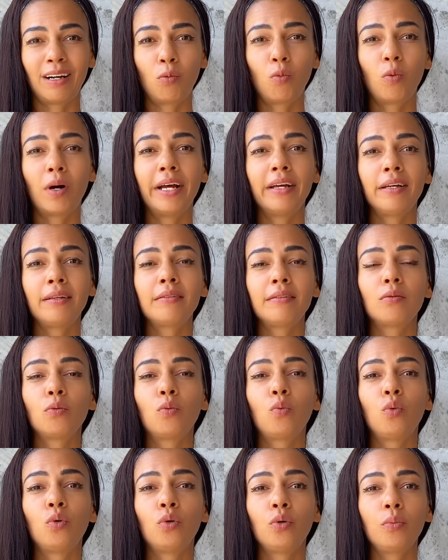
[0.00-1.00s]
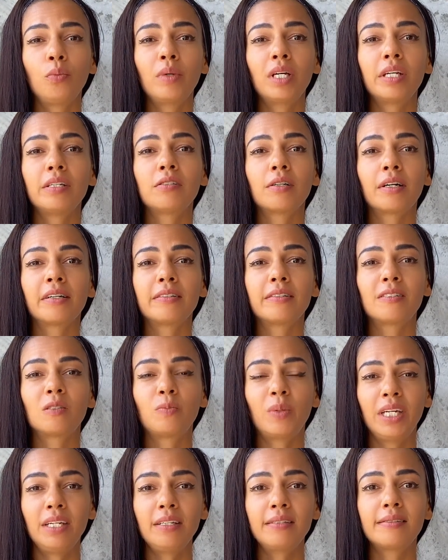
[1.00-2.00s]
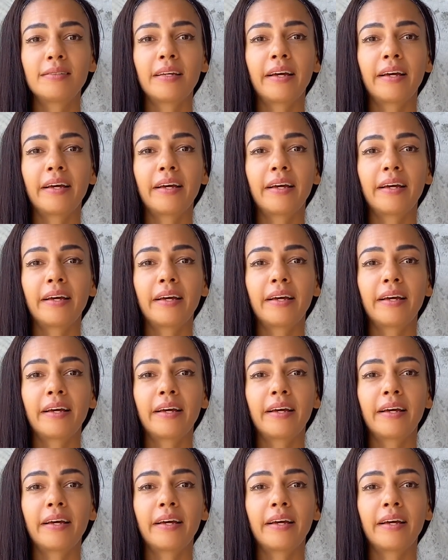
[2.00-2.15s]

Wildwomb.space,